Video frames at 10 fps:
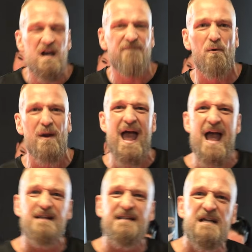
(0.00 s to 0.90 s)
if we want to
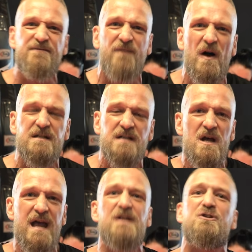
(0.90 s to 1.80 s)
end these fights
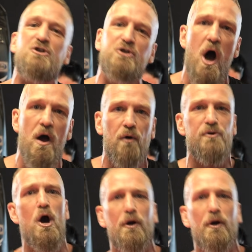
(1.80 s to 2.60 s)
in style. You